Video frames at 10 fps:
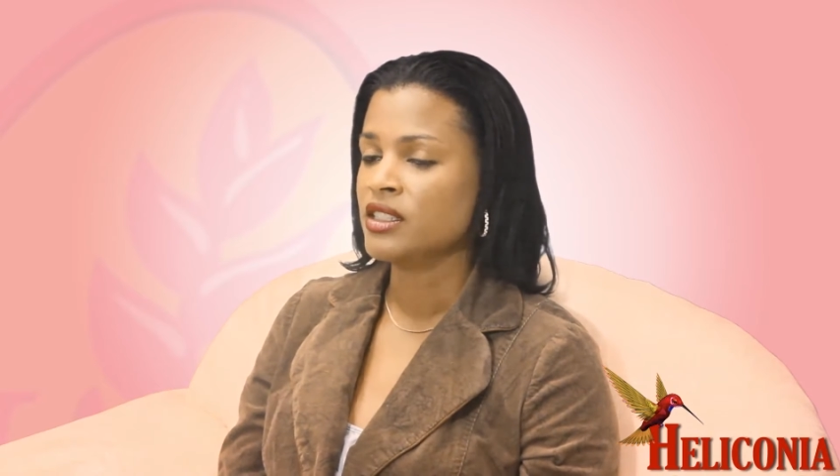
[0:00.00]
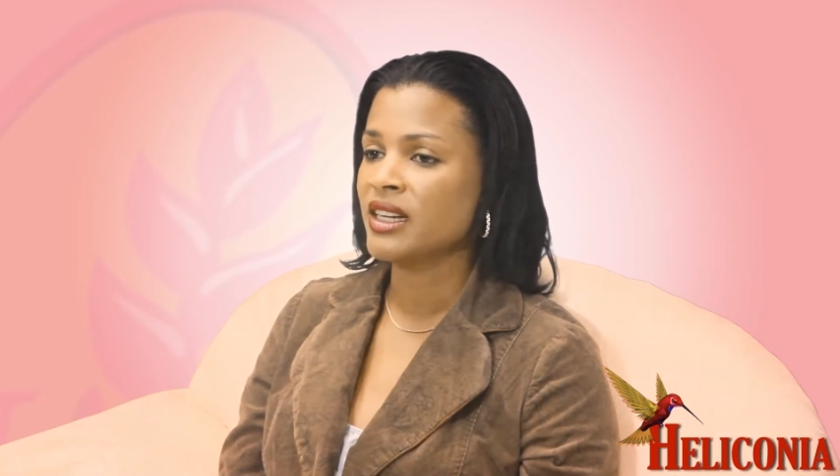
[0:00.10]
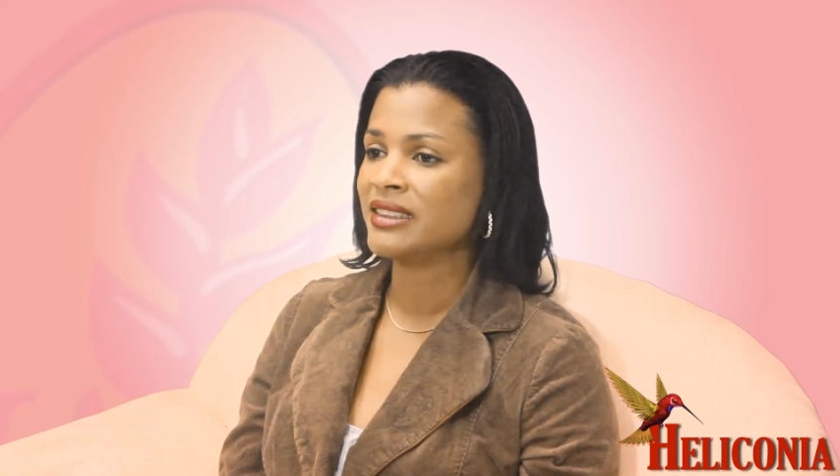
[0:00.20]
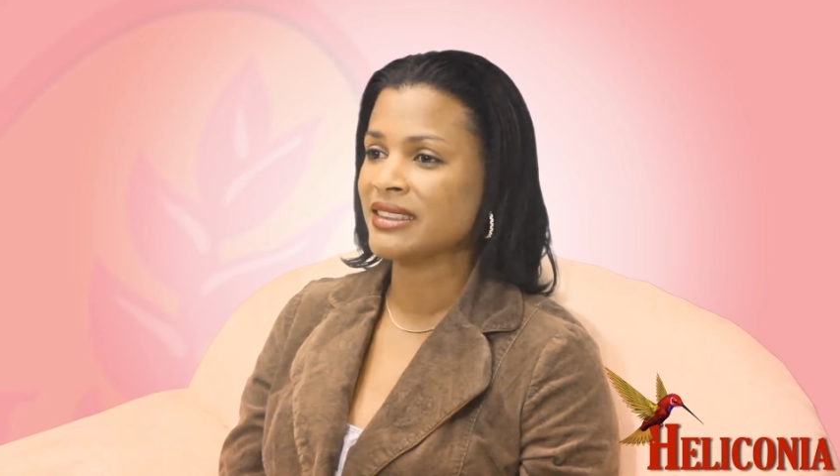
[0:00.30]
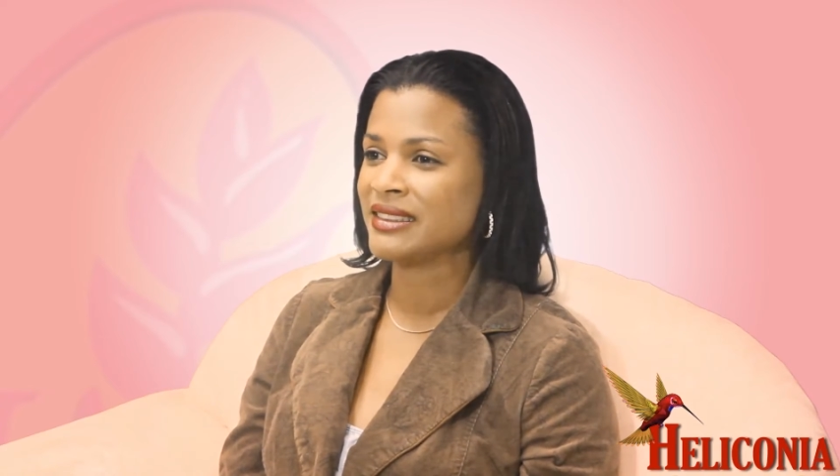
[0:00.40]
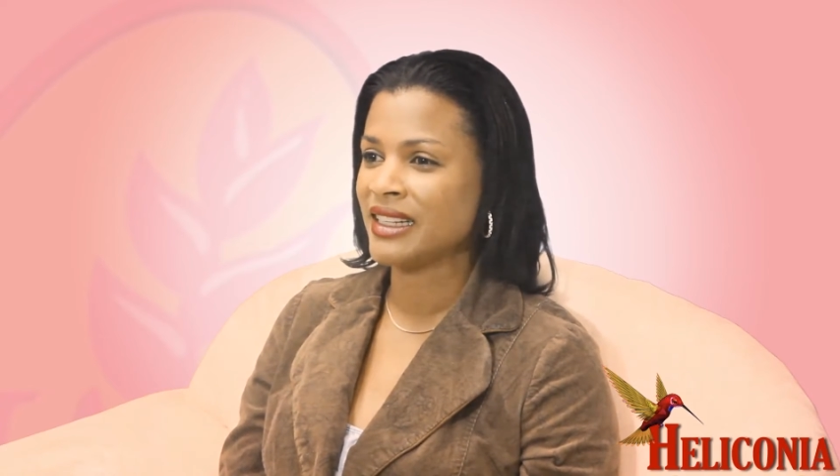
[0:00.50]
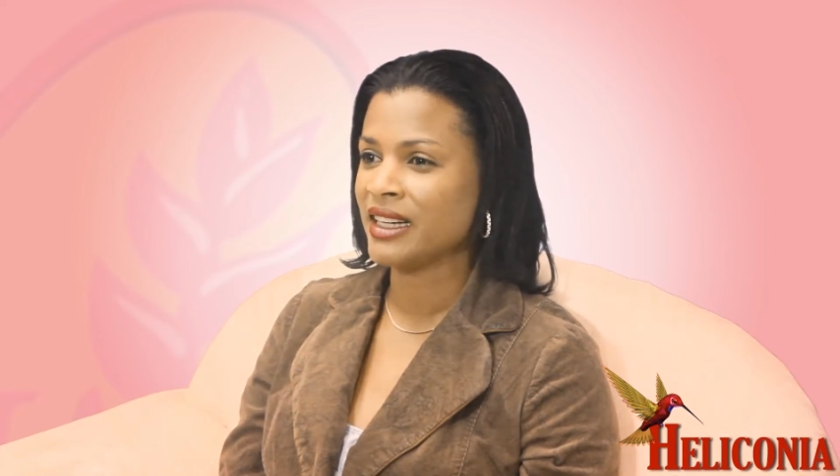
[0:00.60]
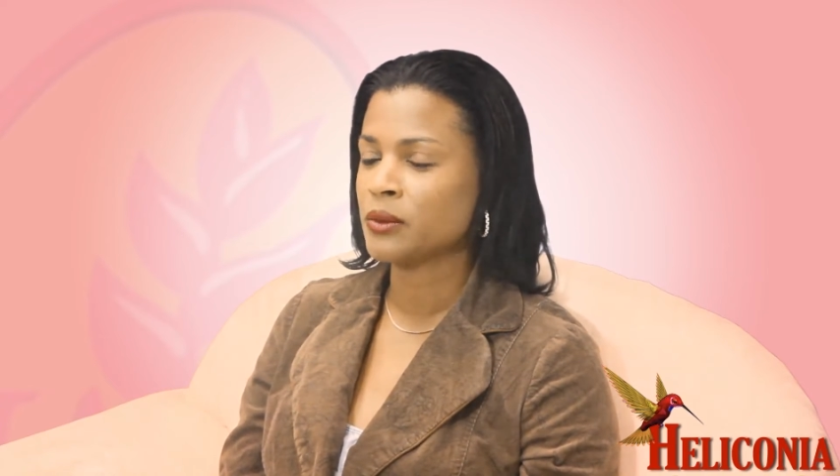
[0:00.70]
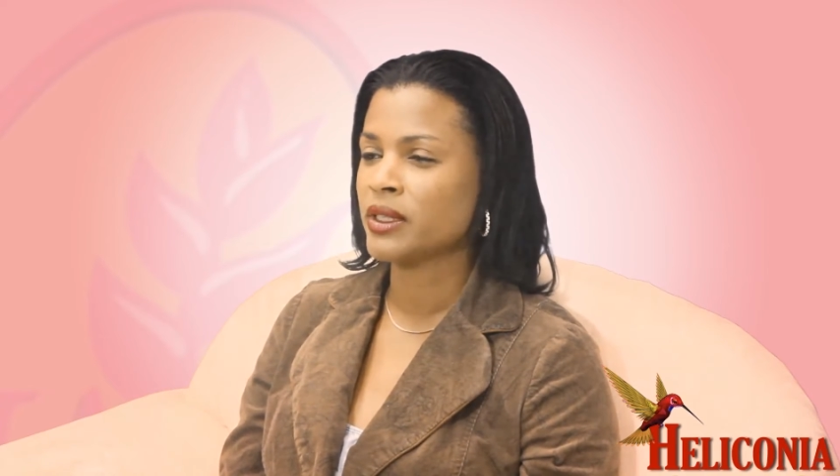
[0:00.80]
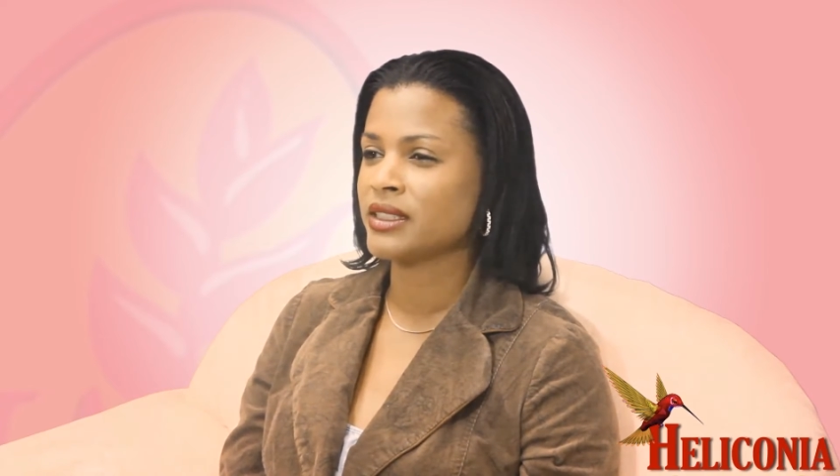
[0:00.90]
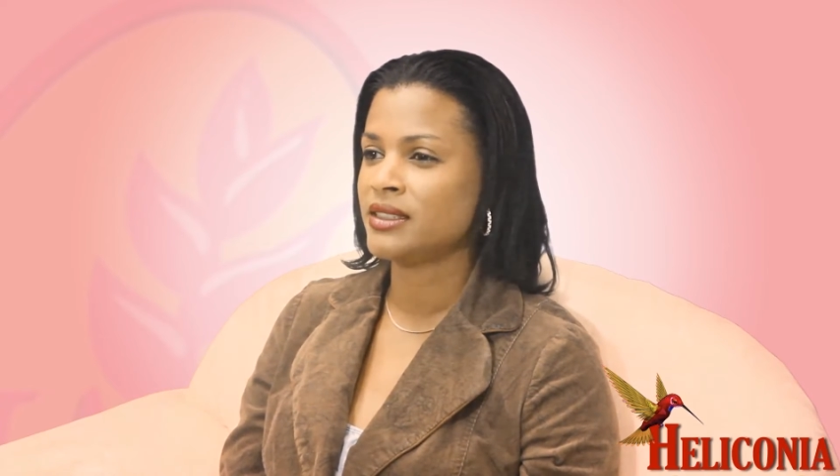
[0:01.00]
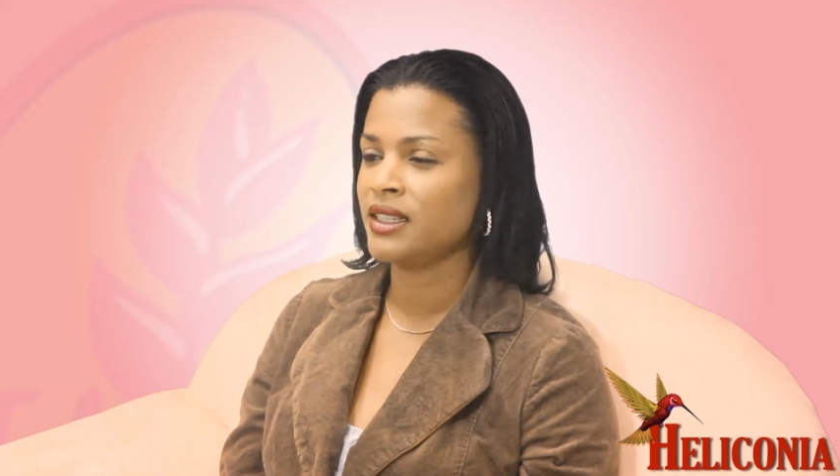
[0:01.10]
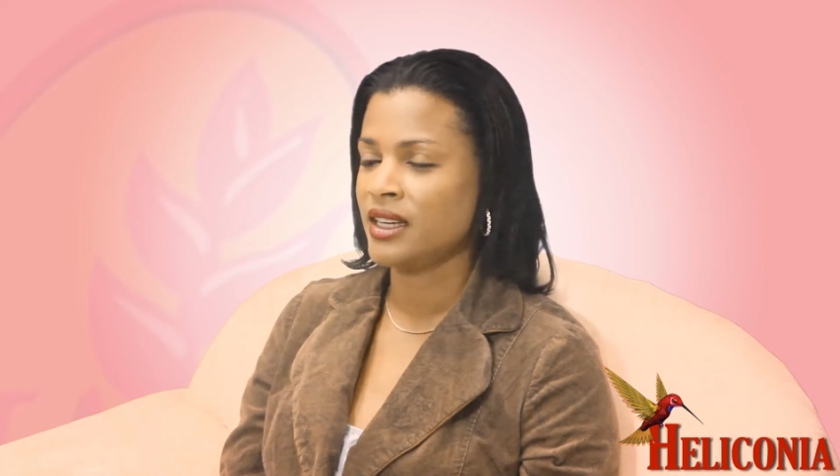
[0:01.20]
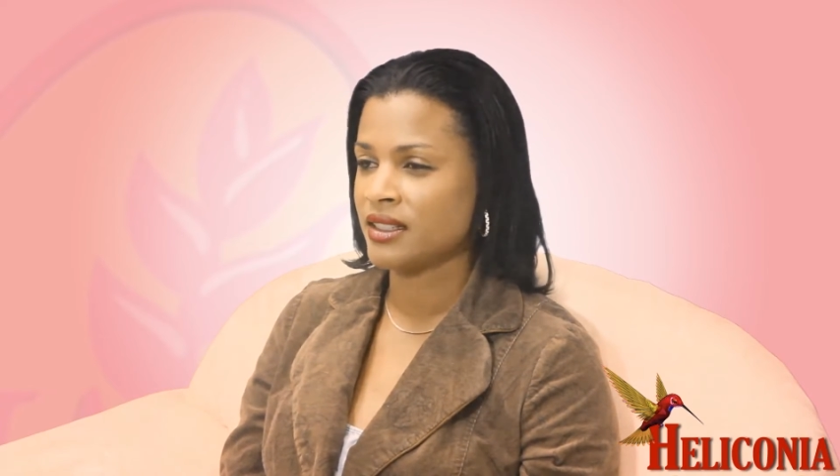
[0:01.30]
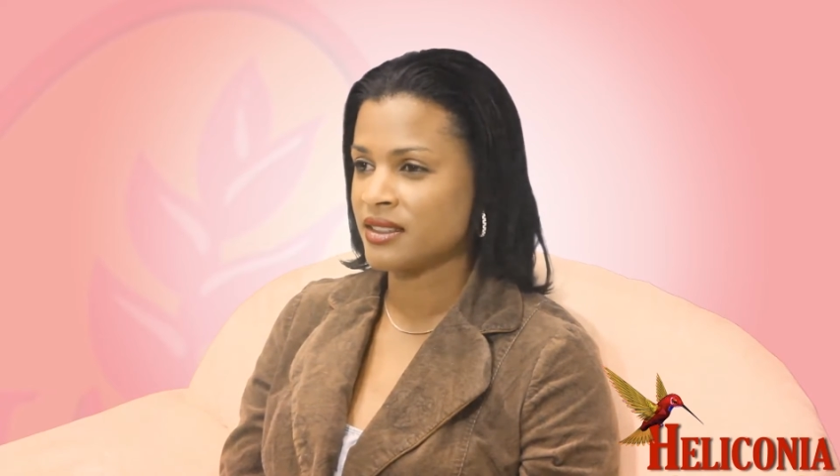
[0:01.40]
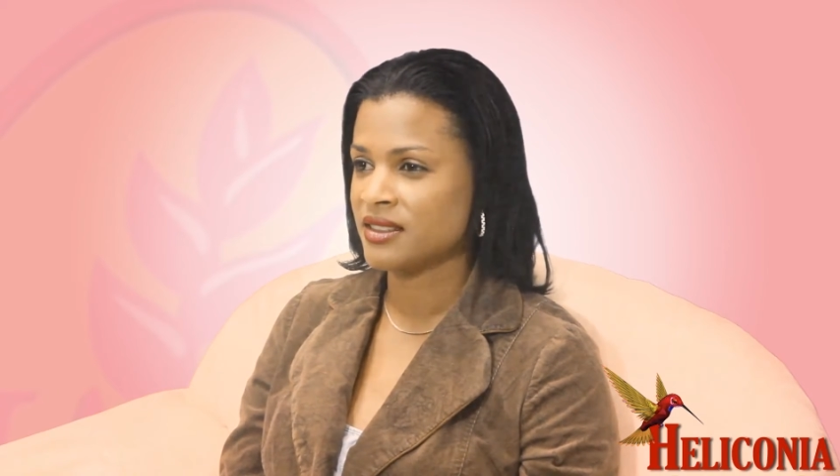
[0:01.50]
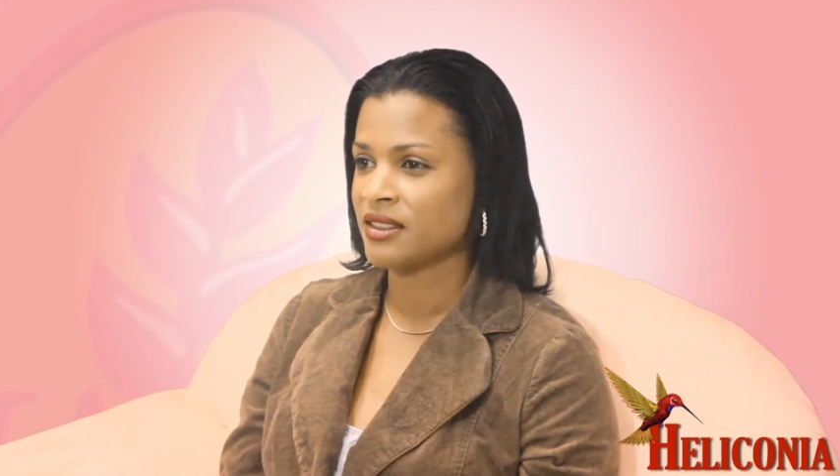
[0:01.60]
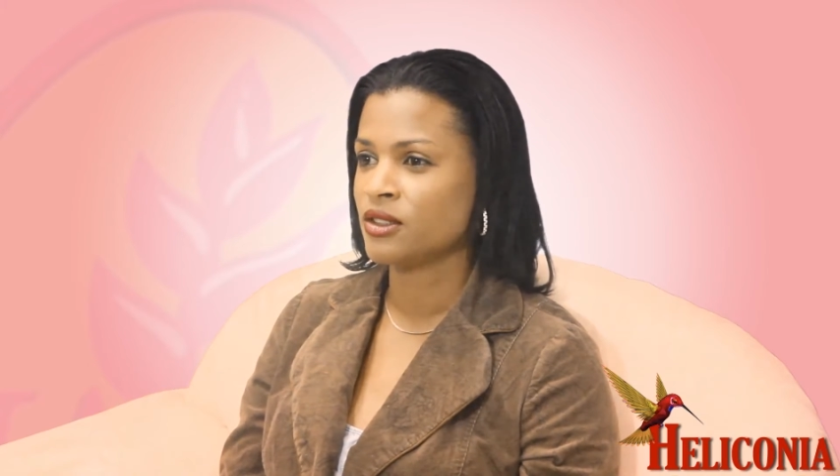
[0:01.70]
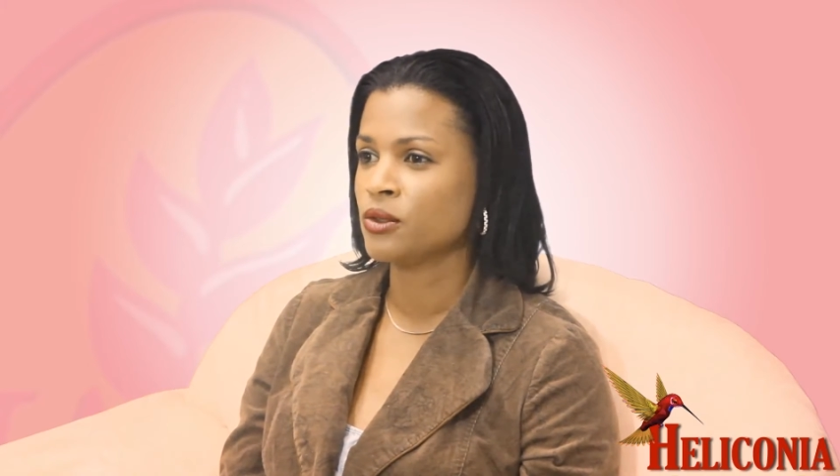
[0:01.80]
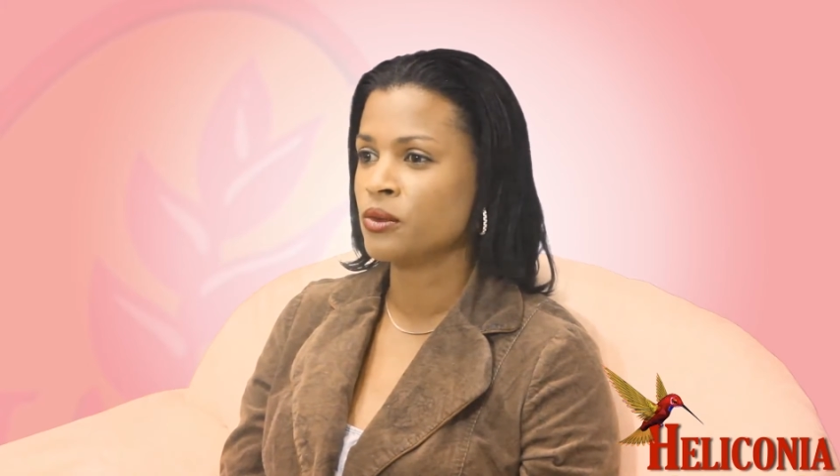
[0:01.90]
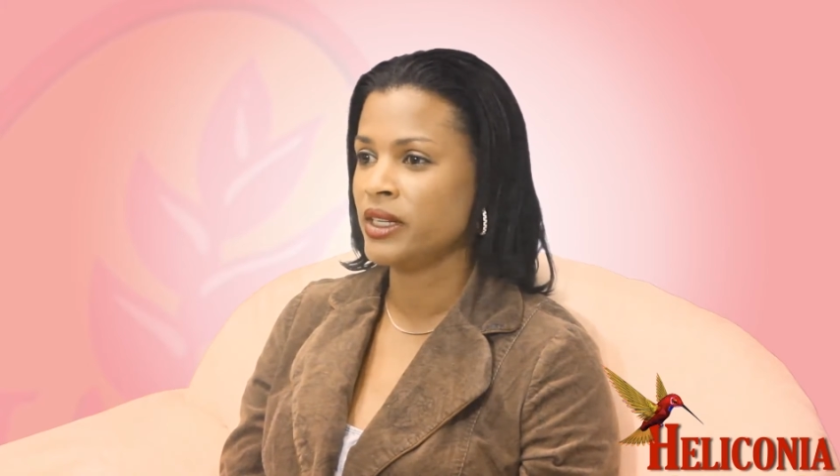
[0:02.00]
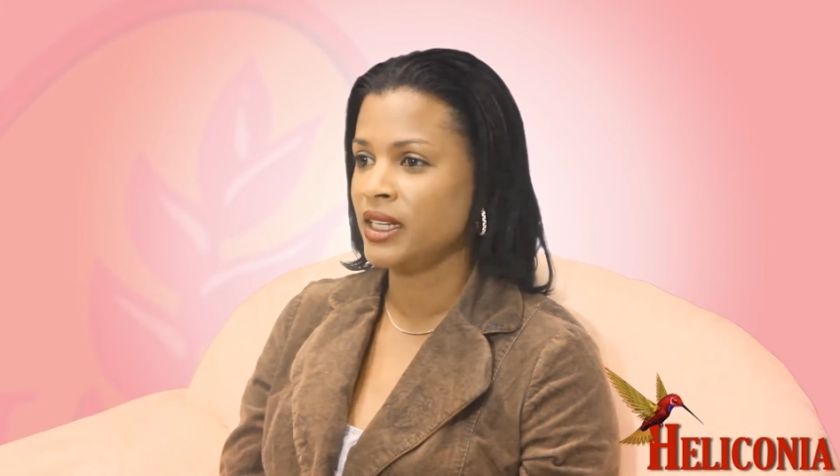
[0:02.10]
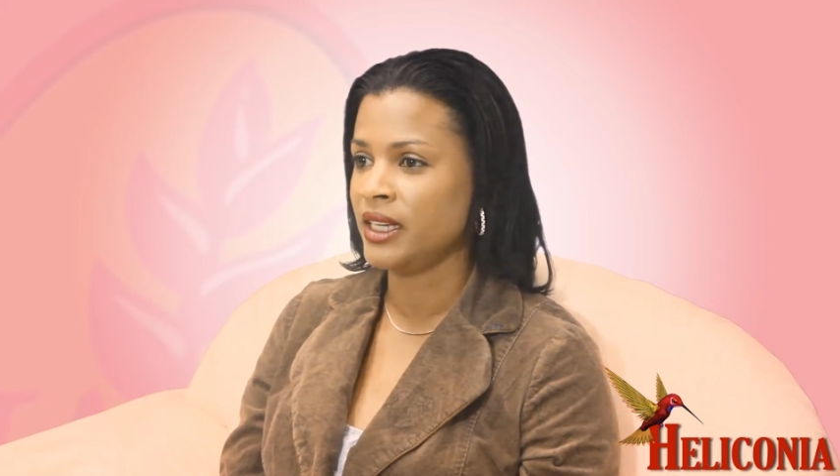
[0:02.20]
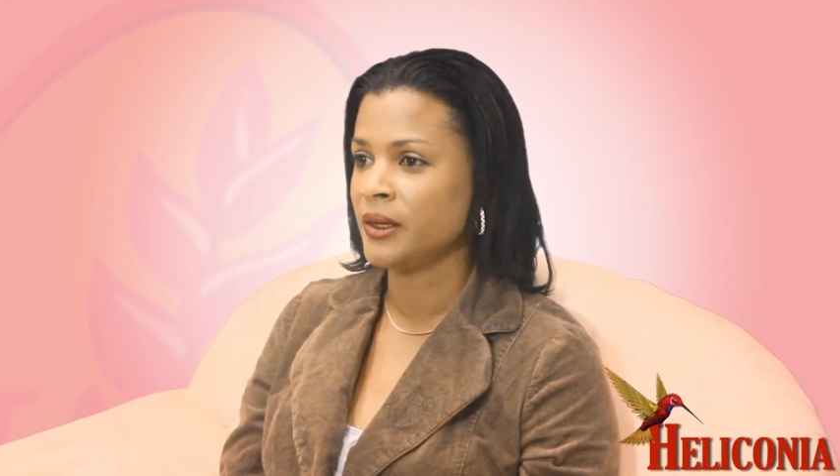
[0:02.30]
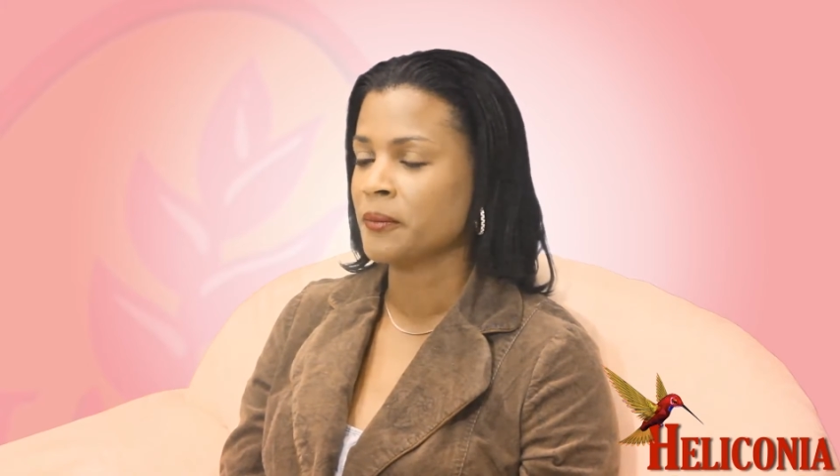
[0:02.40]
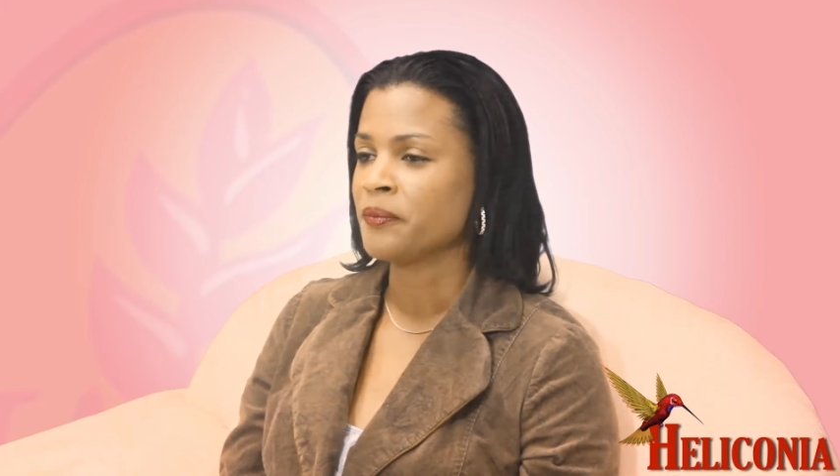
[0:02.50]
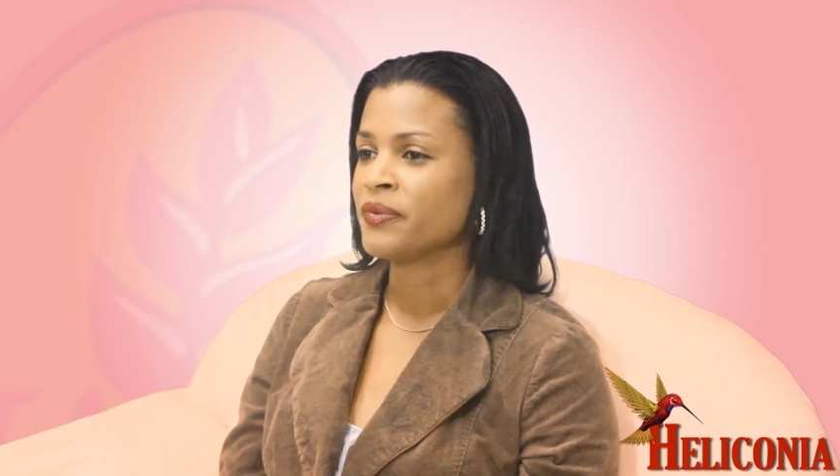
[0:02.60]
to understand what it takes to really